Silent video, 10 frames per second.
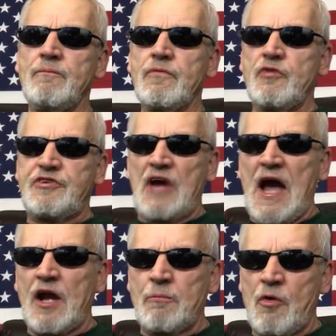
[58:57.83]

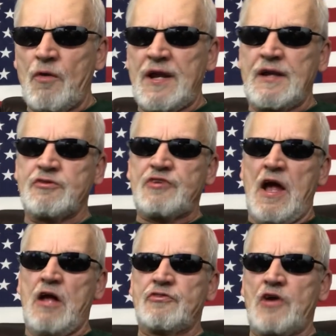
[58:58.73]
retired Marine
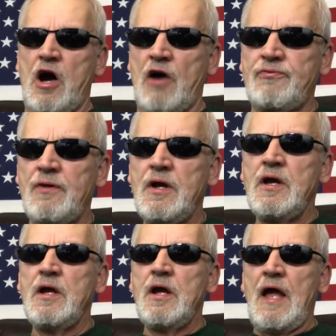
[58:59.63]
sounds off
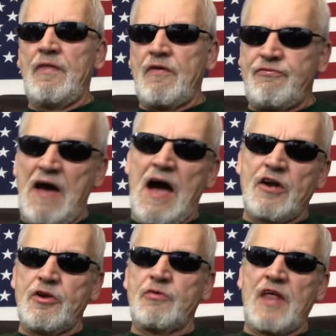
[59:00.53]
and the
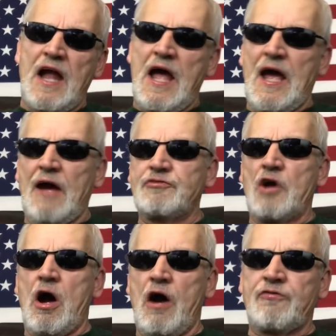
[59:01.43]
value that I have to
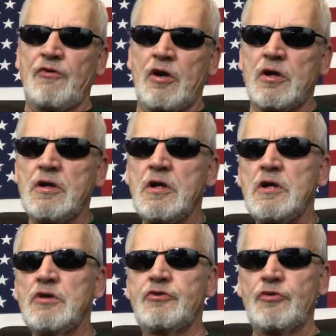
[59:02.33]
offer
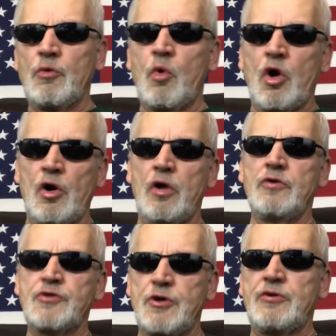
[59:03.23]
to the world
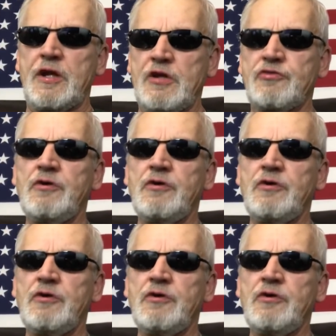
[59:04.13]
through these